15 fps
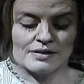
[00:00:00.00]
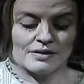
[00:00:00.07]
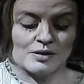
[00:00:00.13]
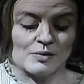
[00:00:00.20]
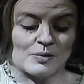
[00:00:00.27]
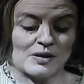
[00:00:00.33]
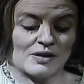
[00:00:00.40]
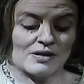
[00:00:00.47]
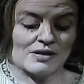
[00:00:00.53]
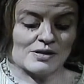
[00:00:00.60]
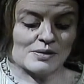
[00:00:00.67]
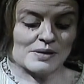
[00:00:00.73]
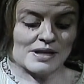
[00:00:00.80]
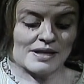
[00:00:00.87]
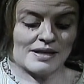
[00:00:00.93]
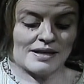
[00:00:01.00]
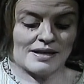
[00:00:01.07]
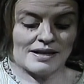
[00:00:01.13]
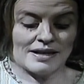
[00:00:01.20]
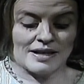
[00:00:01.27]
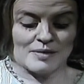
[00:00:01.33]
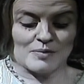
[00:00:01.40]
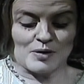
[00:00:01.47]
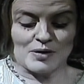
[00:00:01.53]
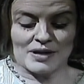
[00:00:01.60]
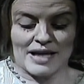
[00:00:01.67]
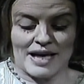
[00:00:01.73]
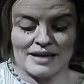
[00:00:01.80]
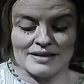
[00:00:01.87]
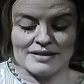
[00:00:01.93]
You belong to an earlier, more
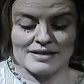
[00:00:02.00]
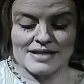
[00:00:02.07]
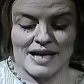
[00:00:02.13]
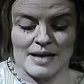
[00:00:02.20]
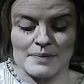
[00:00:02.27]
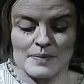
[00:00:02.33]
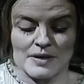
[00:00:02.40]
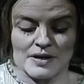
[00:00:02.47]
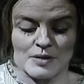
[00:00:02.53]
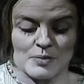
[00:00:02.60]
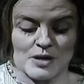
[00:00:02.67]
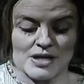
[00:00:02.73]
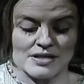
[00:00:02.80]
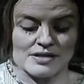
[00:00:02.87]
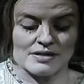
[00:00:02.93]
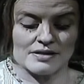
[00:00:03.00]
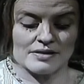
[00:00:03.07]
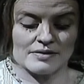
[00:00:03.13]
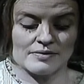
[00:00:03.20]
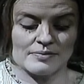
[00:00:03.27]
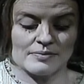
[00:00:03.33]
gallant time than the present.